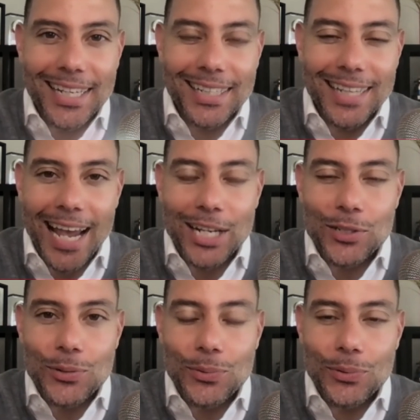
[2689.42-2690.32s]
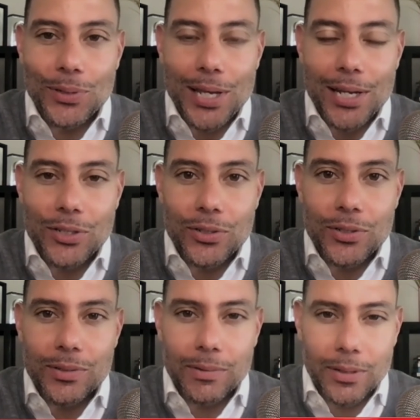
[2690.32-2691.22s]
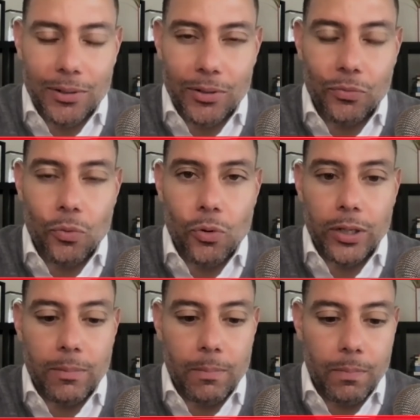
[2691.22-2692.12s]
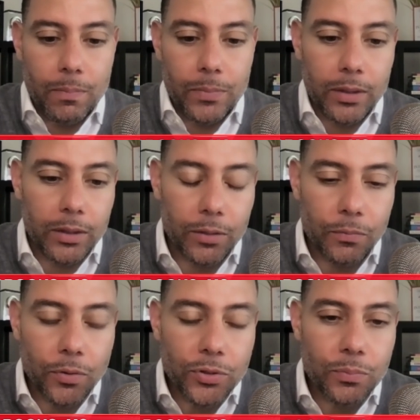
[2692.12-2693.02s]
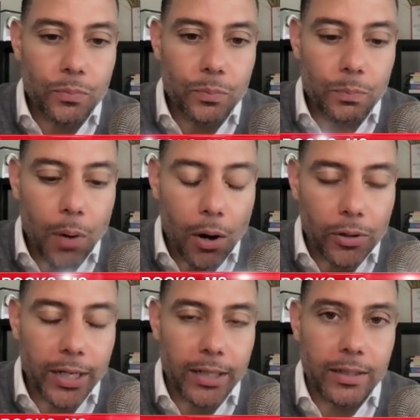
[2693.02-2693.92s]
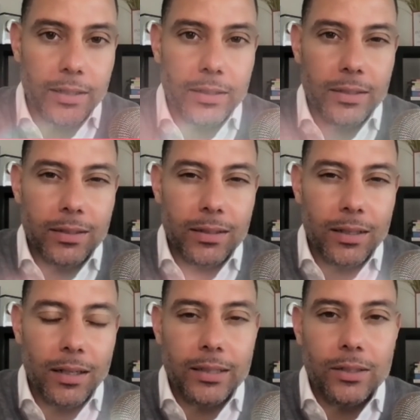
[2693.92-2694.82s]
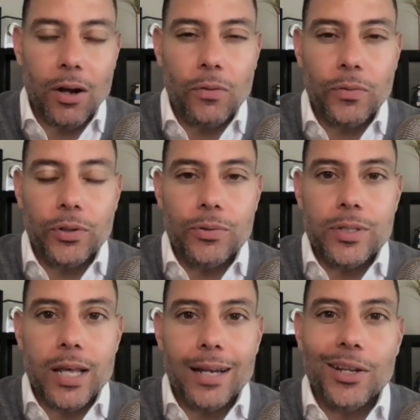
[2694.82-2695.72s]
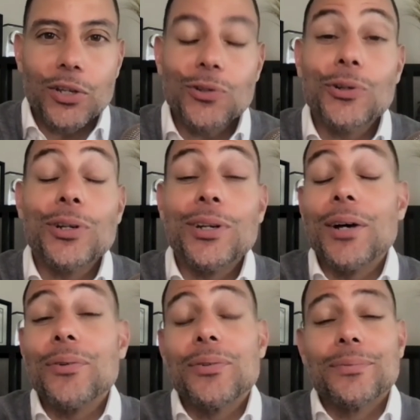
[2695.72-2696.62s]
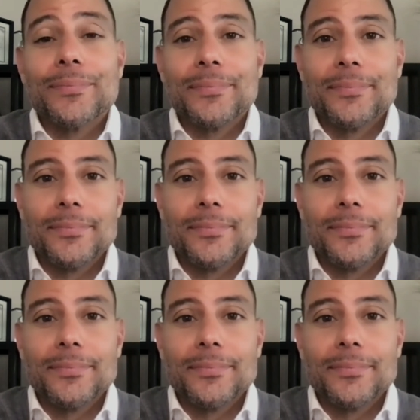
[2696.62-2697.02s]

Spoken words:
that attitude through the ages here at 40. The first part I'd like to offer you is that you're good enough.